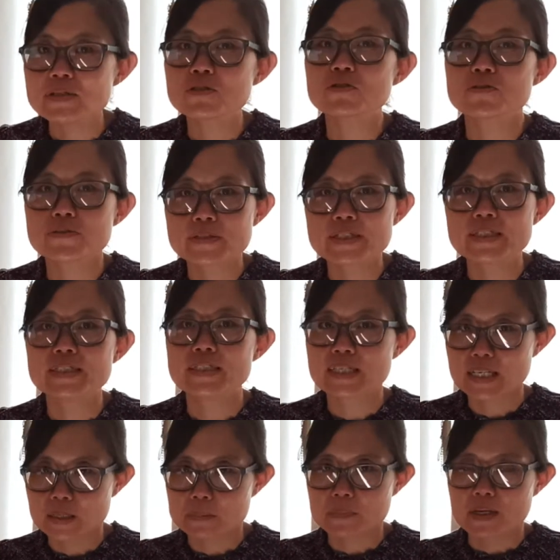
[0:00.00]
Chung-Sil
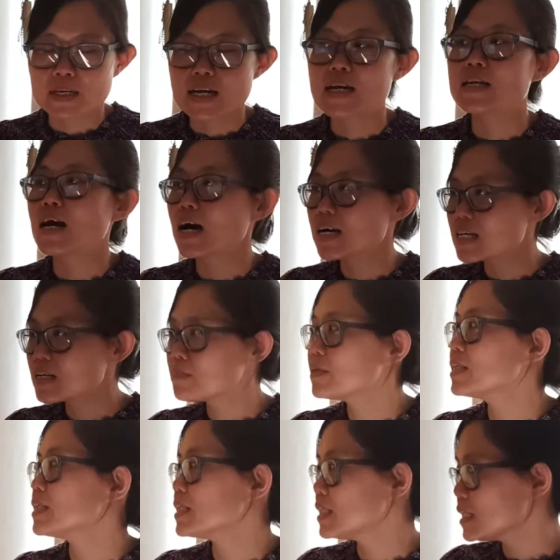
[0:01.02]
Kim, and I am
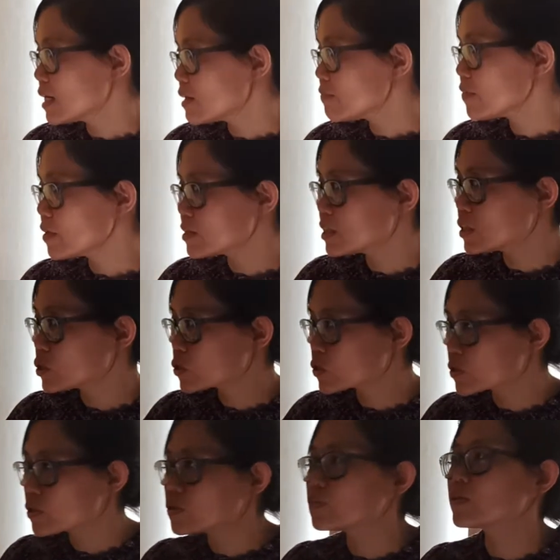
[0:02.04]
an EFL
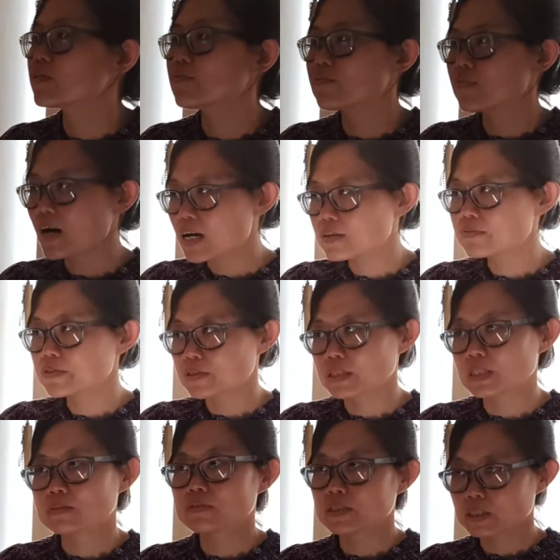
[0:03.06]
teacher with 5 years
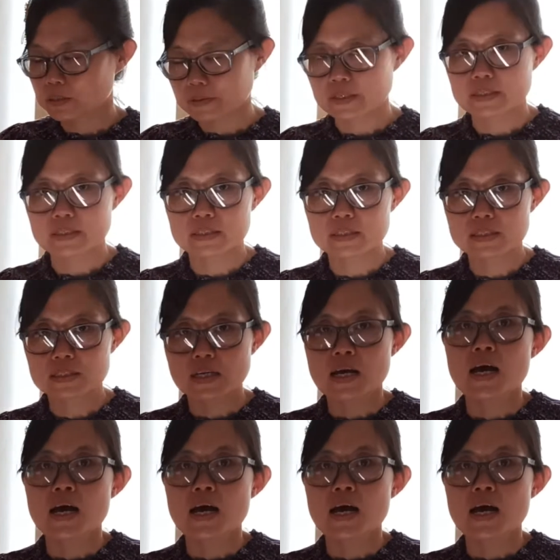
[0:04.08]
of experience.